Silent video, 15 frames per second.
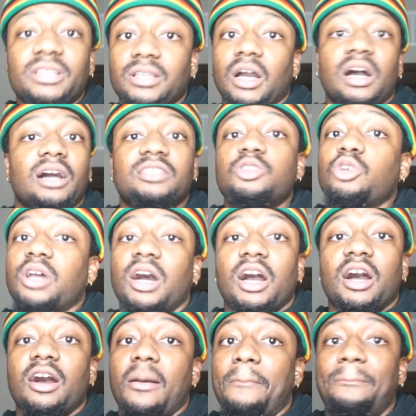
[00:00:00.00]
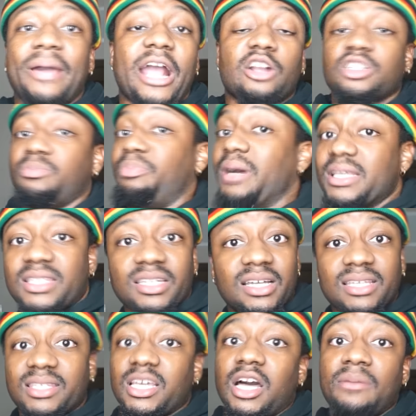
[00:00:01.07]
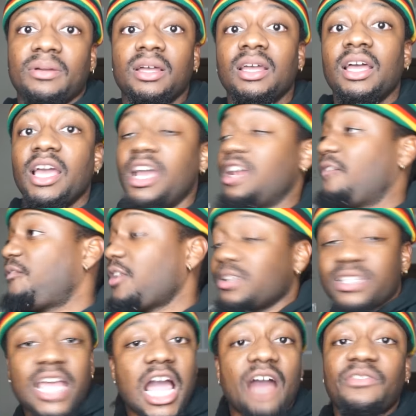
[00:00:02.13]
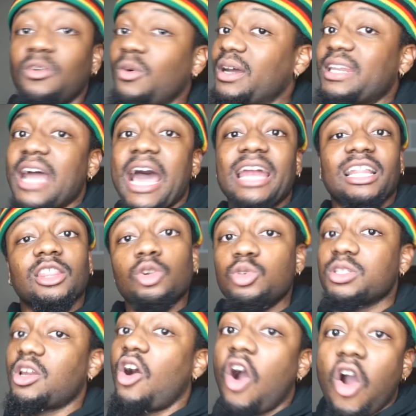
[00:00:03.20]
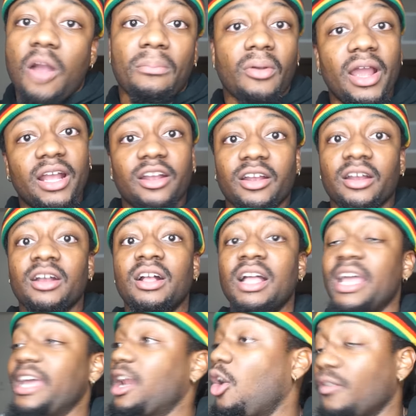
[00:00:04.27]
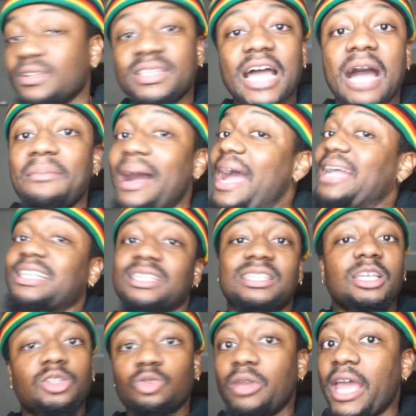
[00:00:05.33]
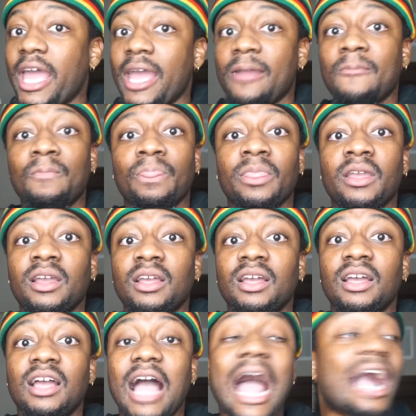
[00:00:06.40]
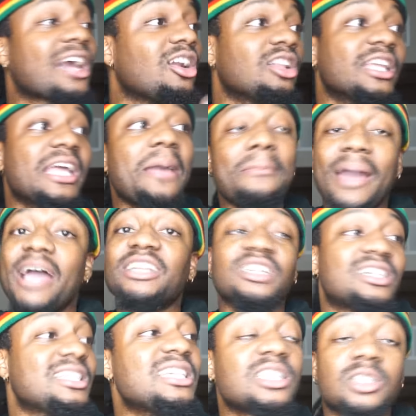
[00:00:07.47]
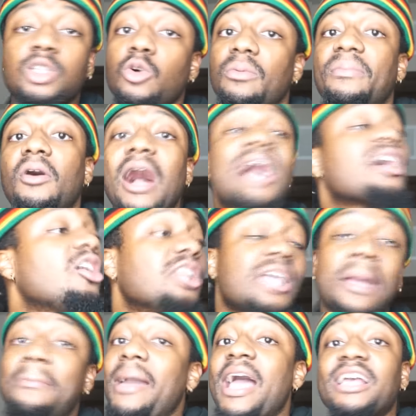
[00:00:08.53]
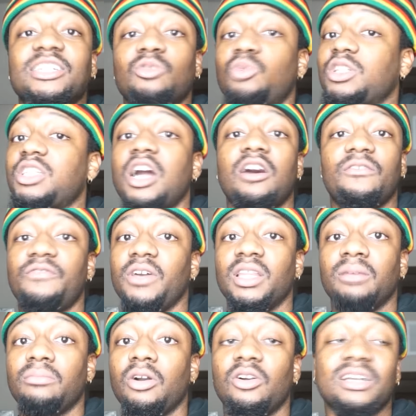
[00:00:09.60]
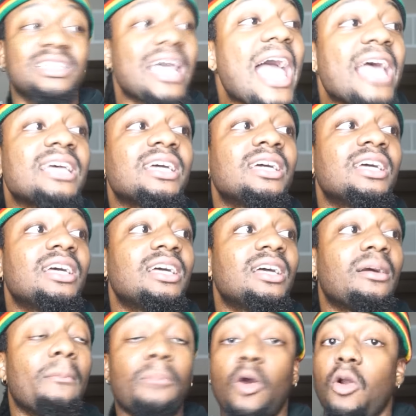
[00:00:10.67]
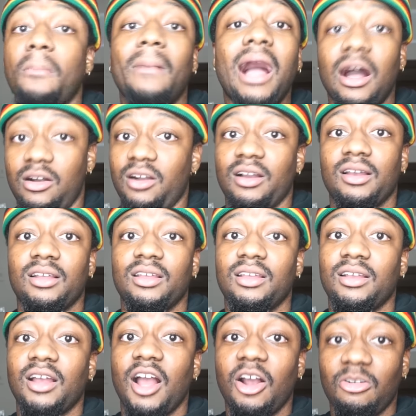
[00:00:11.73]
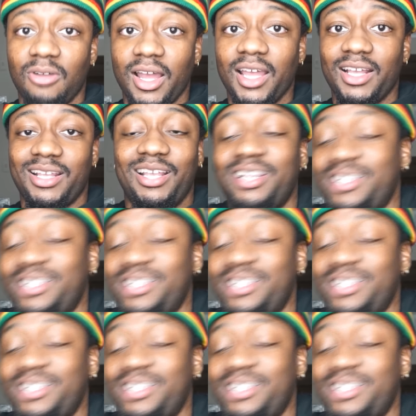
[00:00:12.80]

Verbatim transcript: Packers busting us up in the first half and whatnot and losing a heartbreaker. And overtime, I had to sit through that. I can only imagine, because this is Super Bowl, I can only imagine what y'all feeling, bro, because that broke my heart, all right?